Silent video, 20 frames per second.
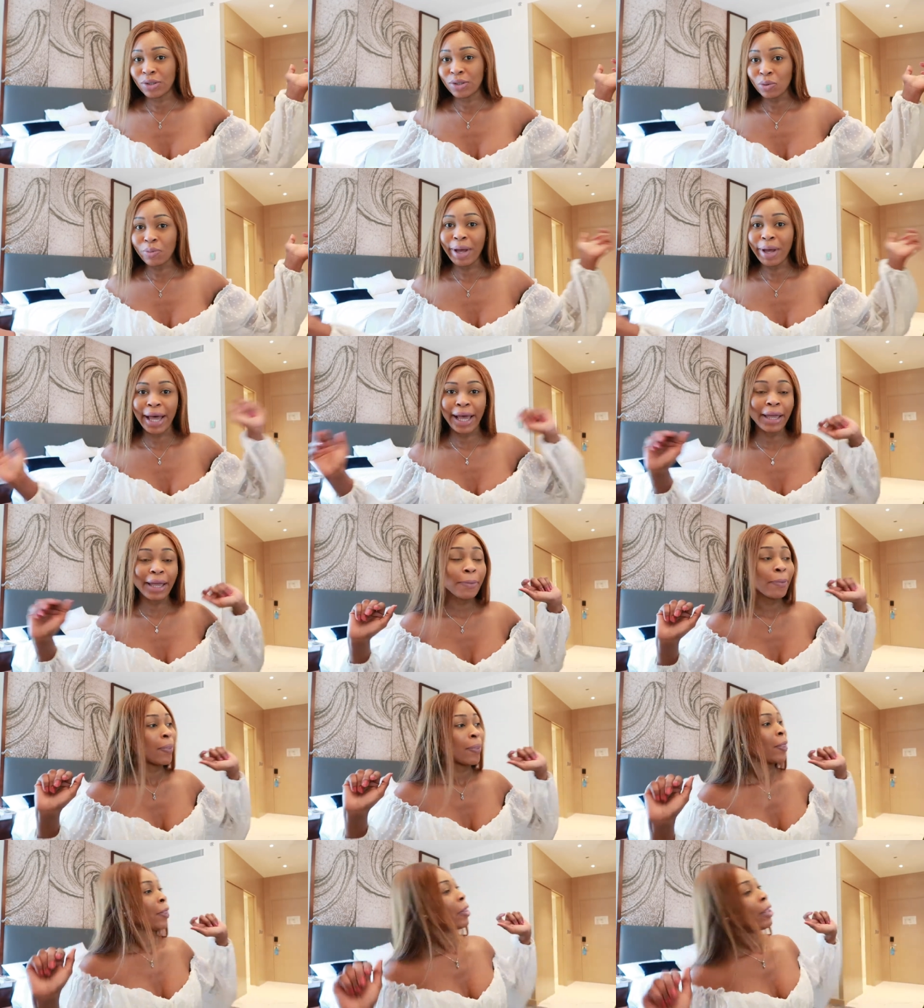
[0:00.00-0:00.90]
Dubai.
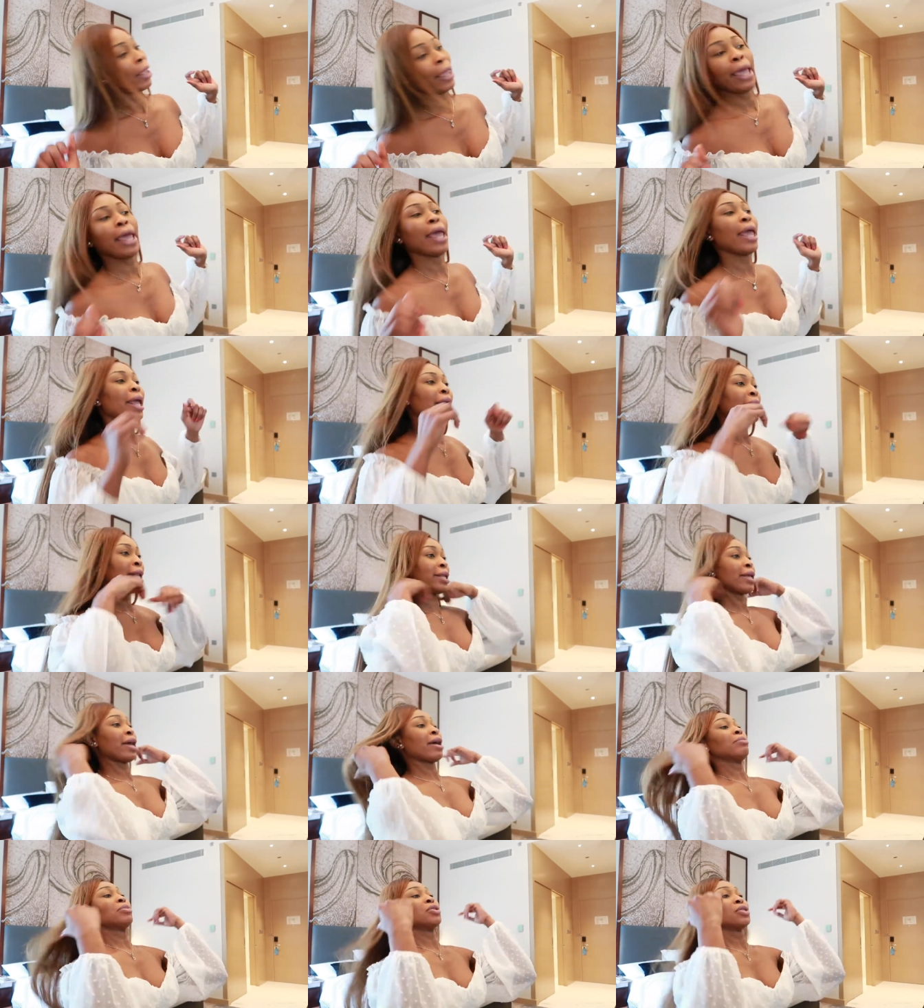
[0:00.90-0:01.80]

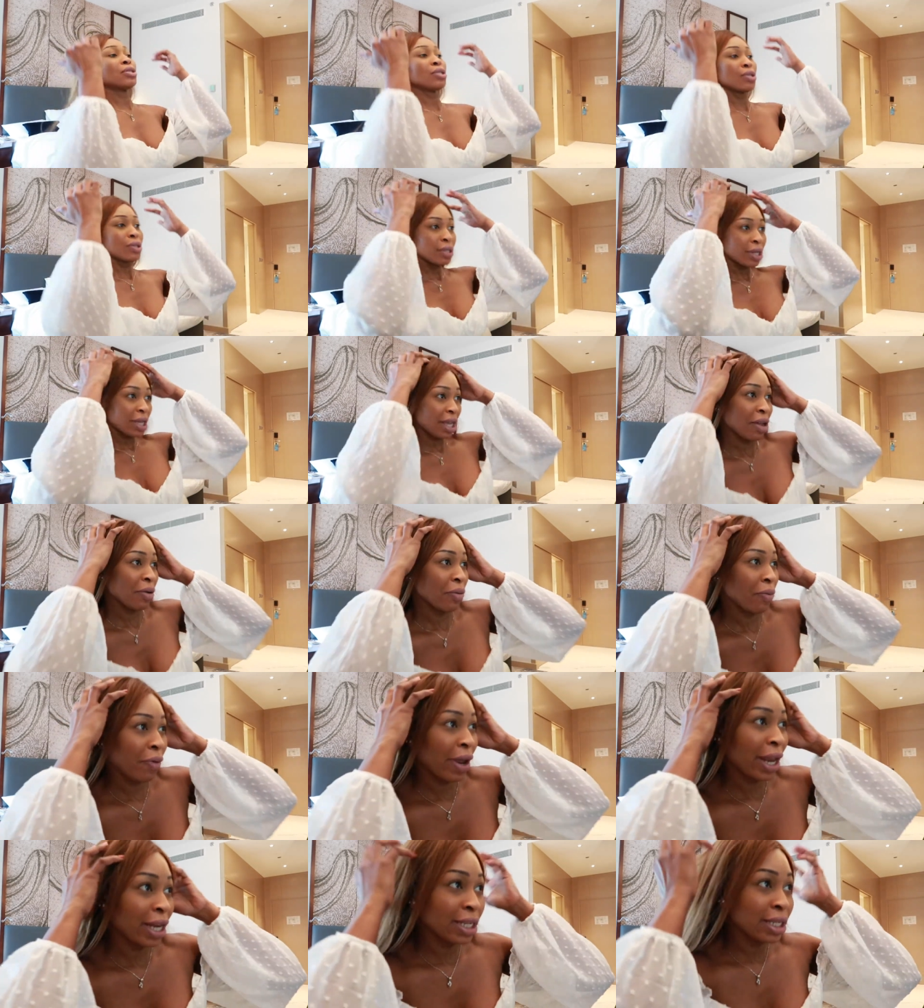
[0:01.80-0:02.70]
And I'm just gonna
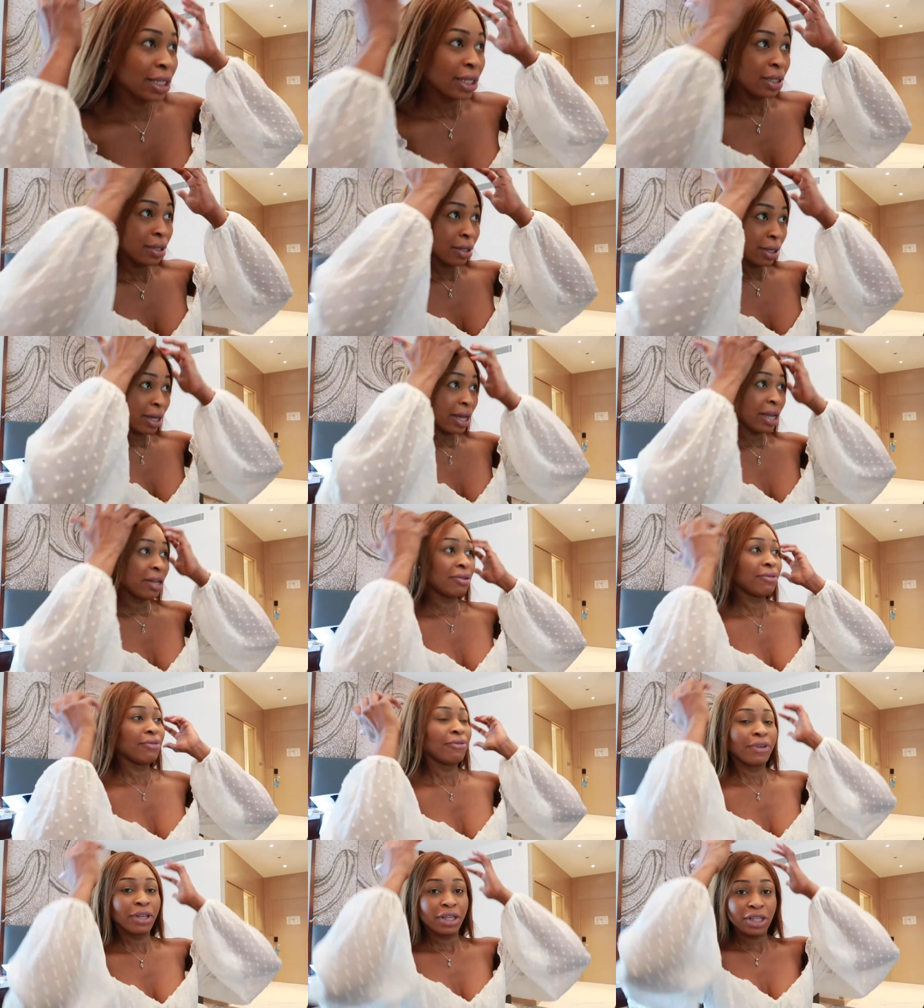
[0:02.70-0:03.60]
get ready, kind
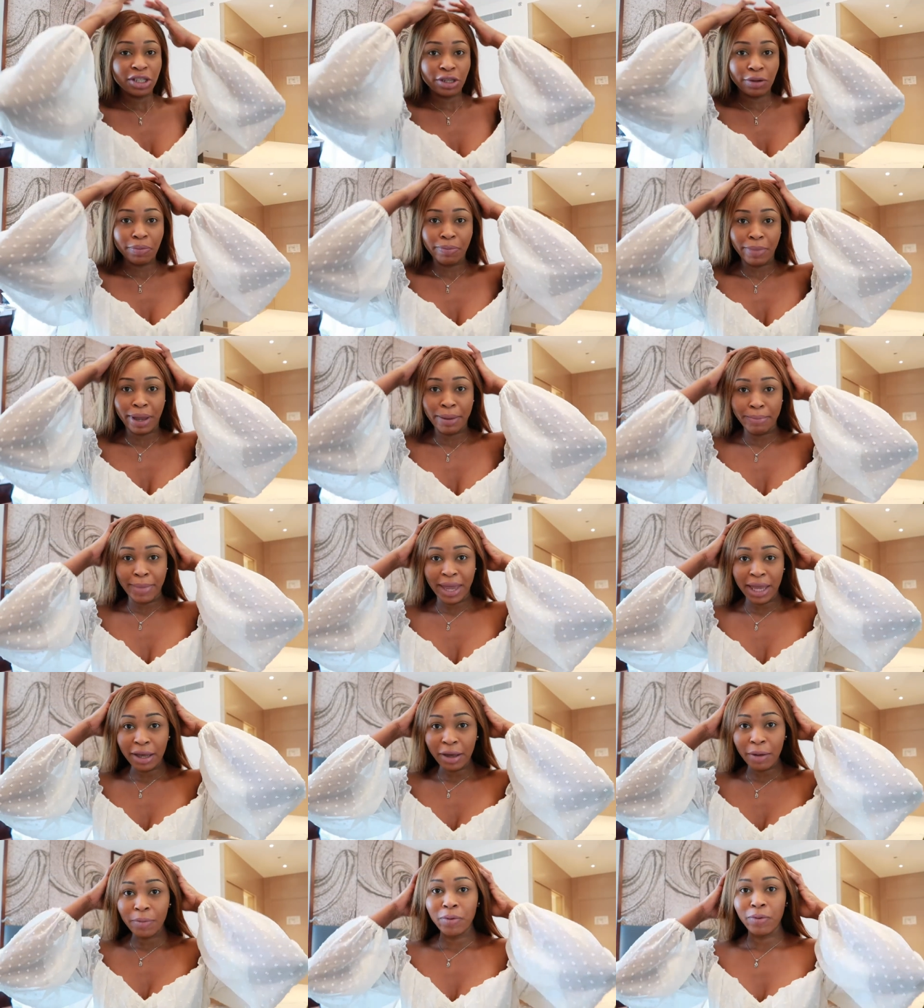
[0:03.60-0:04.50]
of finish up my
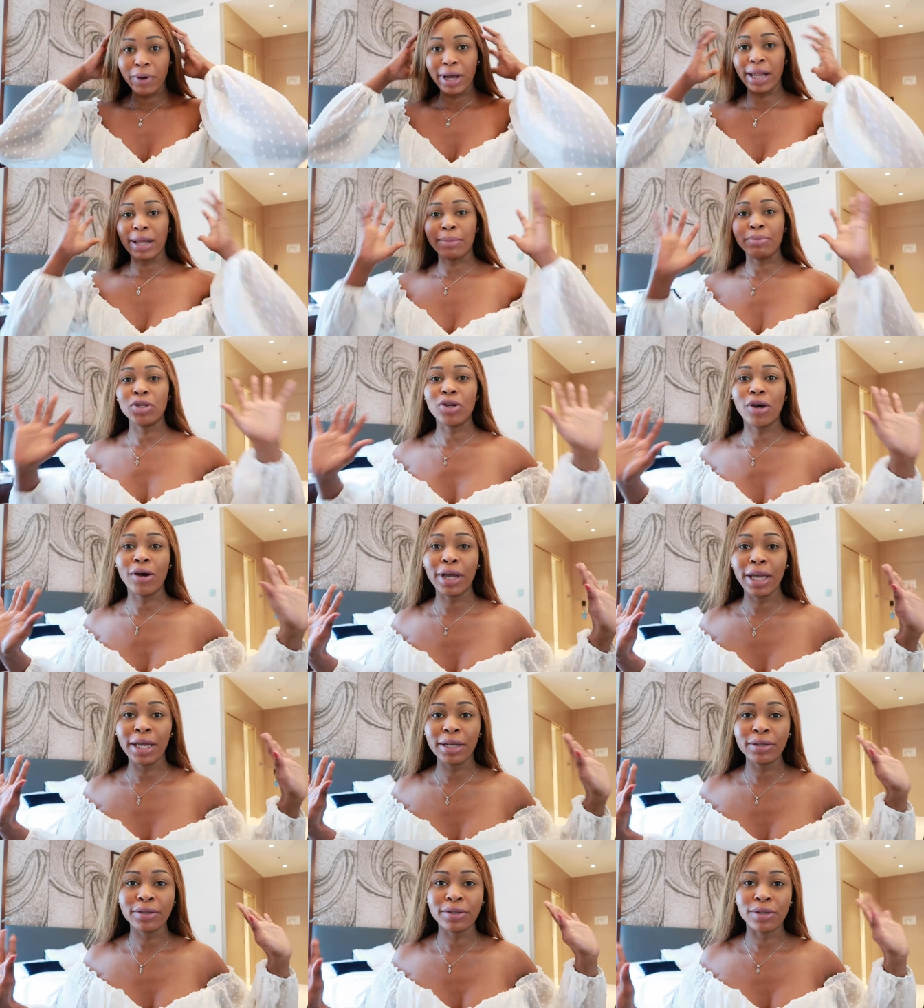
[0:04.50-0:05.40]
makeup while I'm talking.